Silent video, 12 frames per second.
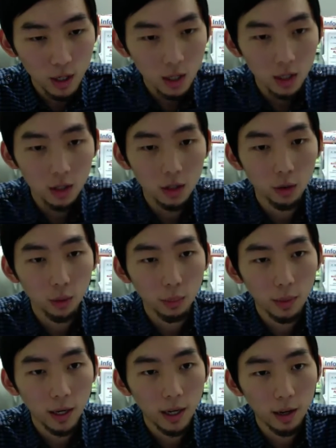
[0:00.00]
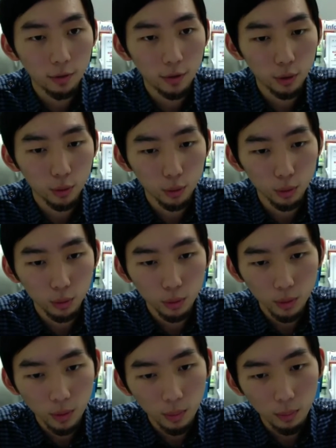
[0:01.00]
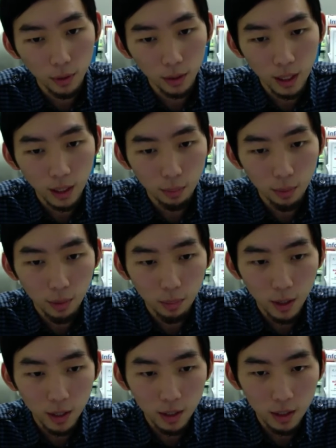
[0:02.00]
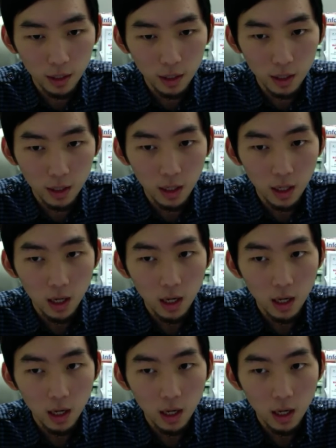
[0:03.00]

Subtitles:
so we might have to bring up the prices,